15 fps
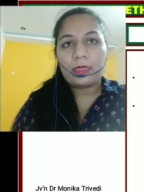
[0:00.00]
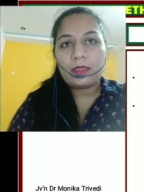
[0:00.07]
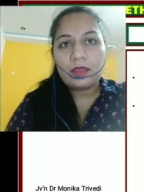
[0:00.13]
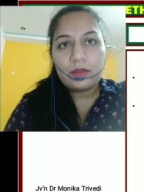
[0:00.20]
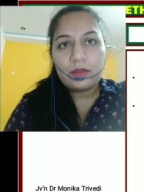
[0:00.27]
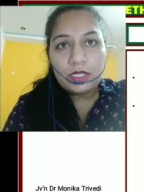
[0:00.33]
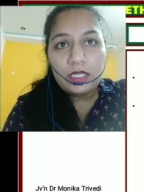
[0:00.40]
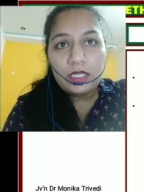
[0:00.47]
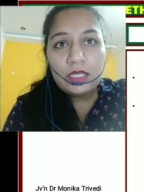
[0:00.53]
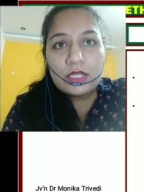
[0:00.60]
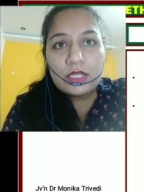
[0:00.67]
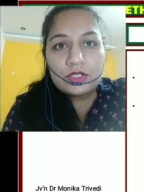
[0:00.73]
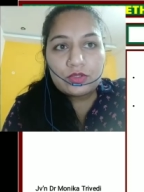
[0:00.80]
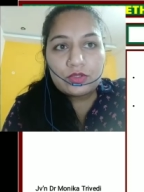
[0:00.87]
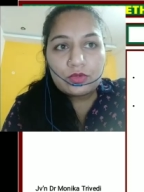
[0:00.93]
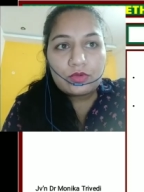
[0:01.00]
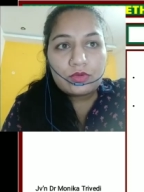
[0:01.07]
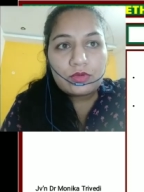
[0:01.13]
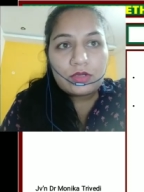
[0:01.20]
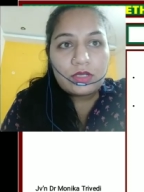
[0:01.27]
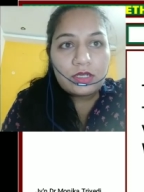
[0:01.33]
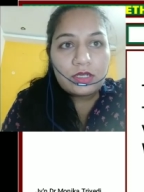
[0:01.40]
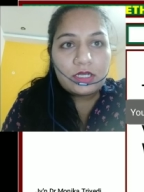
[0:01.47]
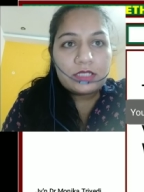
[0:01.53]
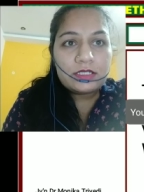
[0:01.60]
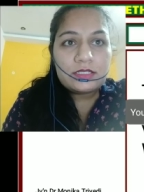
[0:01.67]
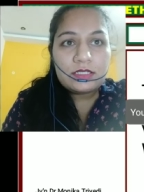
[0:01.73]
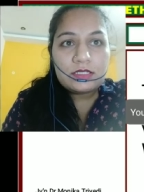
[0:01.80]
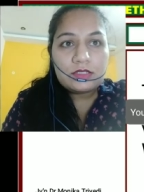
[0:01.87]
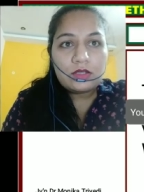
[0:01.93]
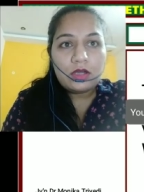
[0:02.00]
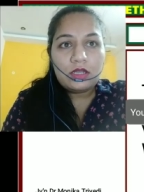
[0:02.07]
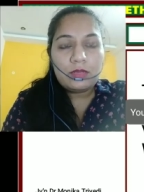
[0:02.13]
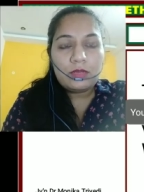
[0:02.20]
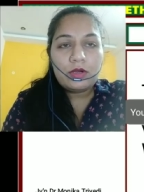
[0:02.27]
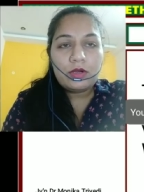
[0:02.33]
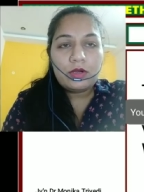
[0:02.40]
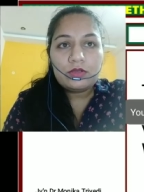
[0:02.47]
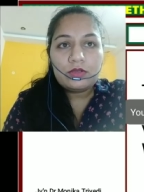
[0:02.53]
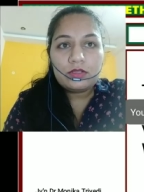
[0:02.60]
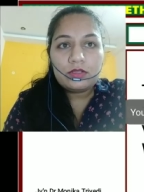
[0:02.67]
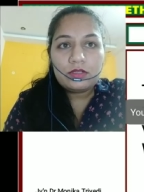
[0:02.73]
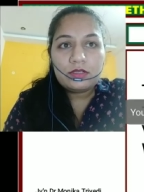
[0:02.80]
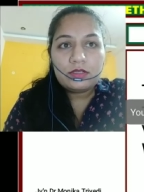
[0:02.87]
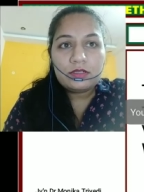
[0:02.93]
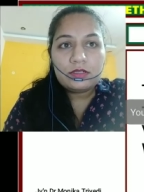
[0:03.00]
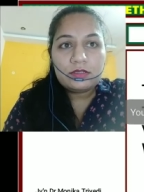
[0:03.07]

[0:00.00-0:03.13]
Okay, so this is all about the